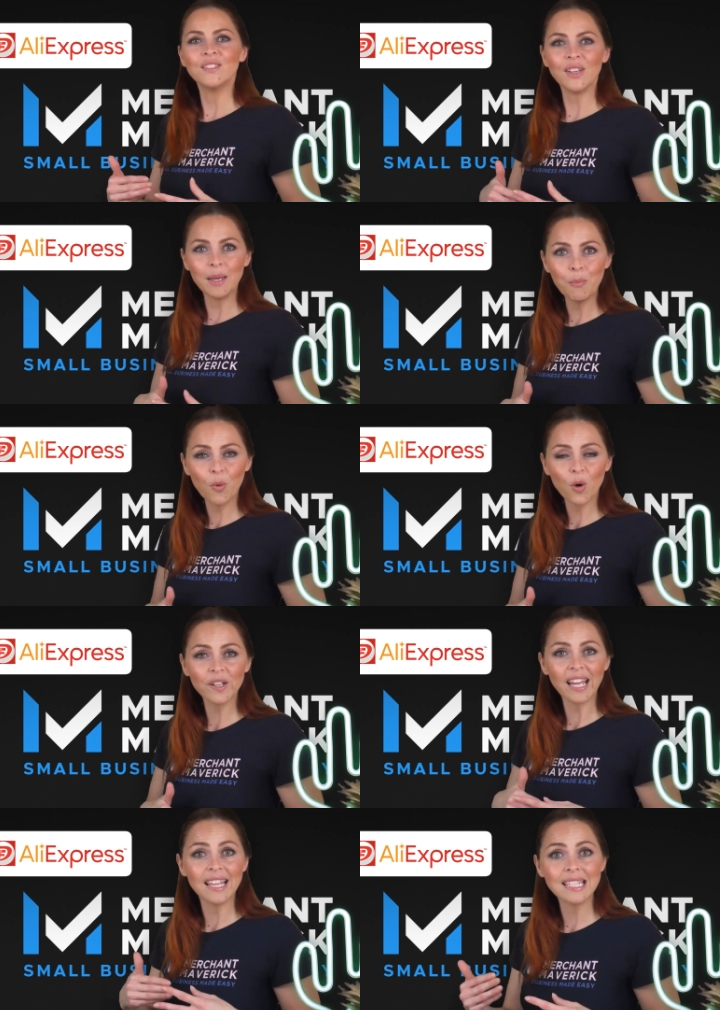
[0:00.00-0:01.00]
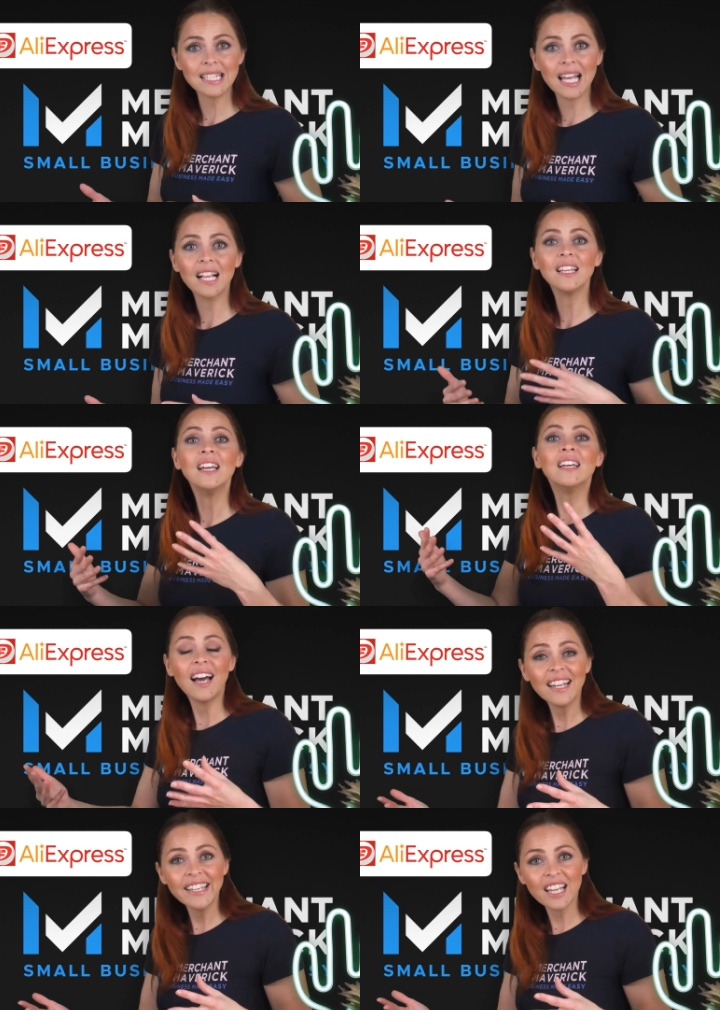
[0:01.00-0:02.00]
to import and sell
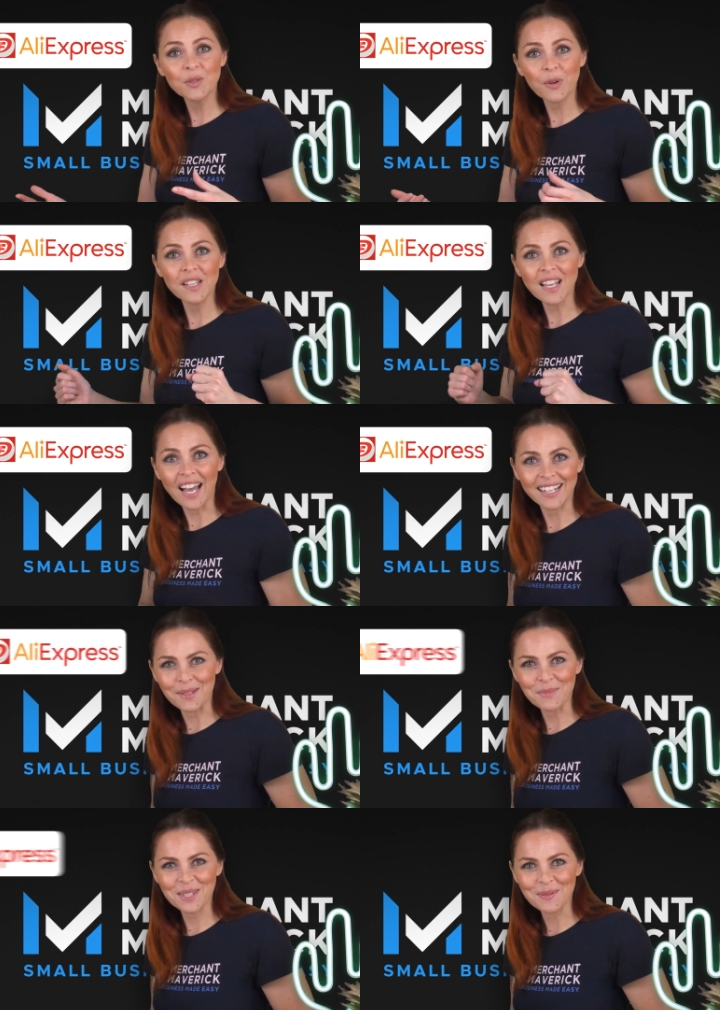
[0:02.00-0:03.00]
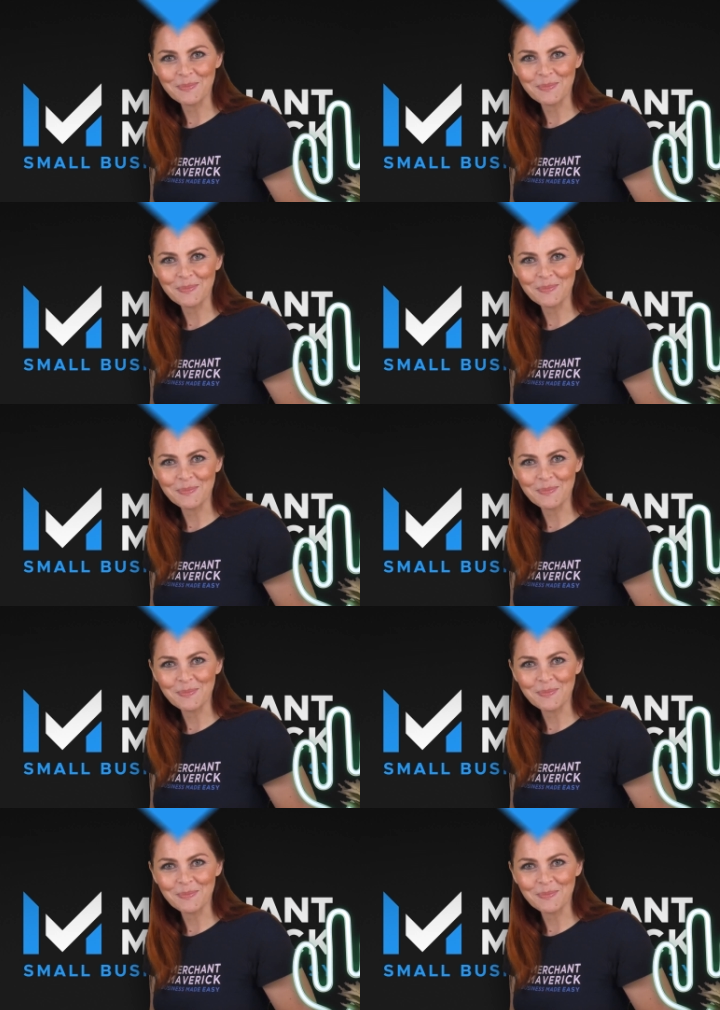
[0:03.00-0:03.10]
AliExpress items.